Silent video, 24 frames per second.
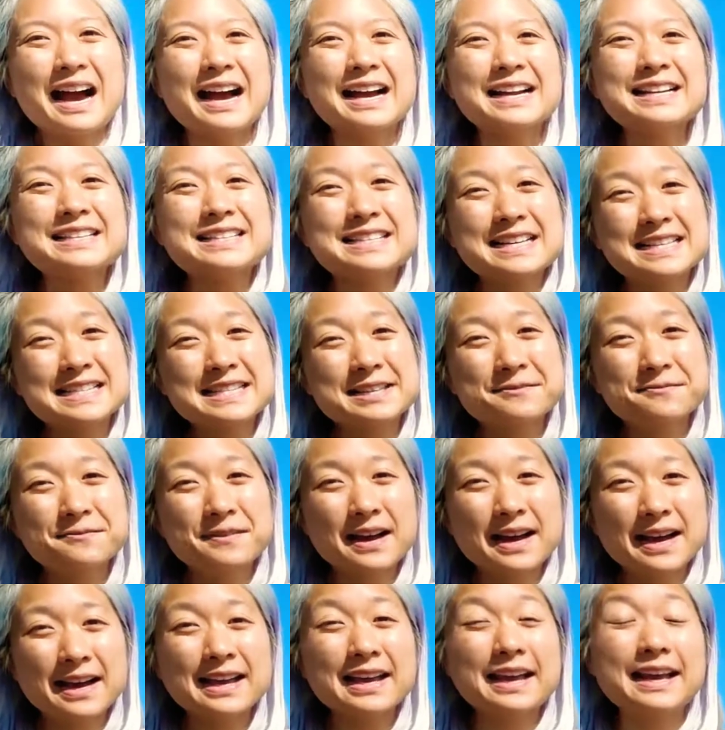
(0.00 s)

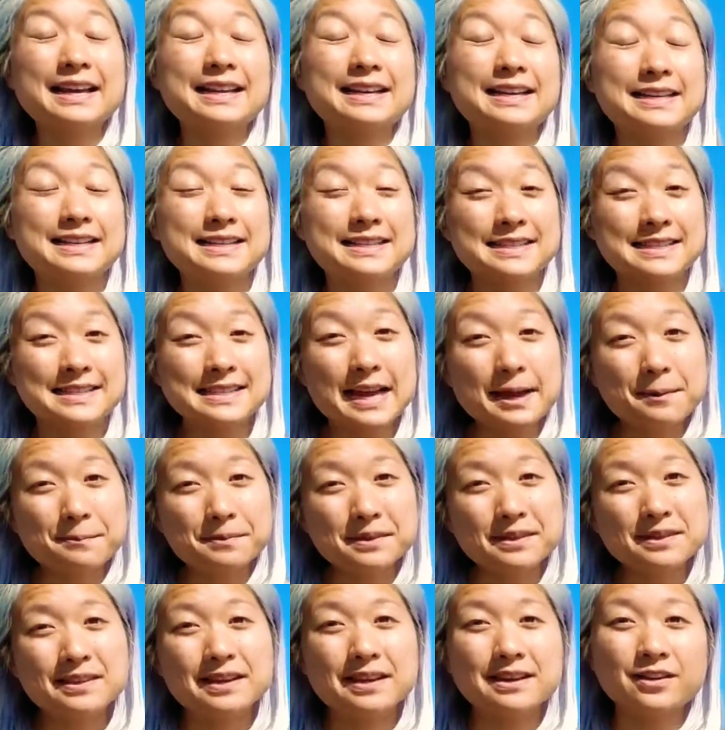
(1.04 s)
Identify and
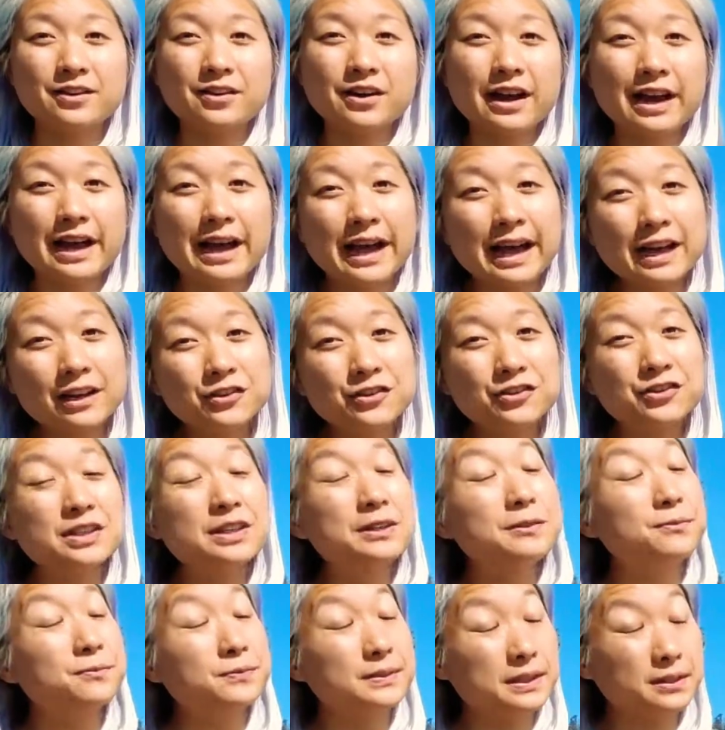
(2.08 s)
accept that you're
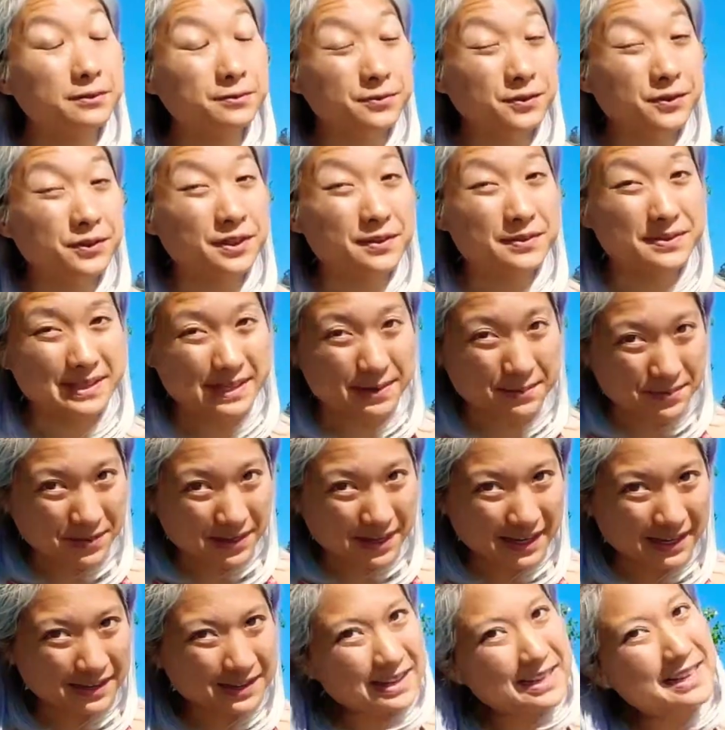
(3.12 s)
actually fearful of
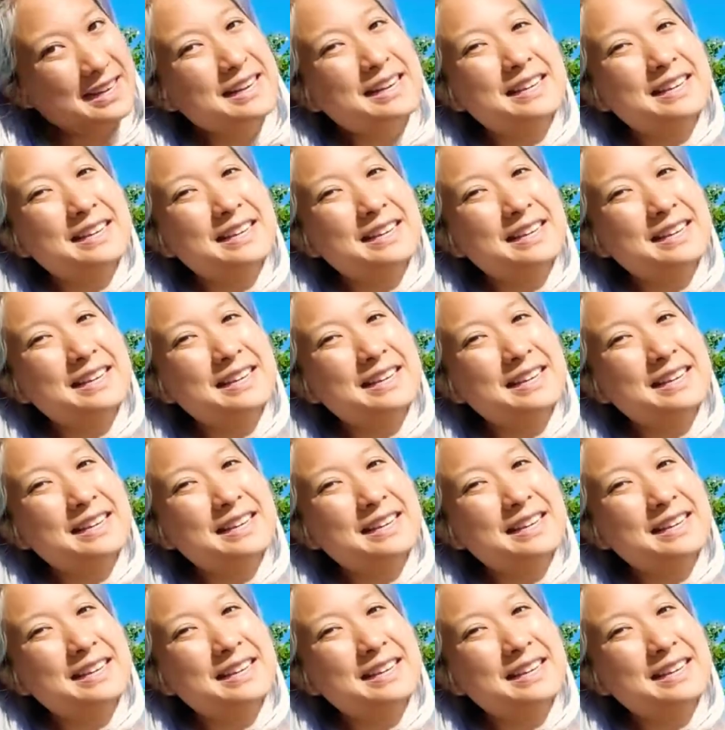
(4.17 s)
something.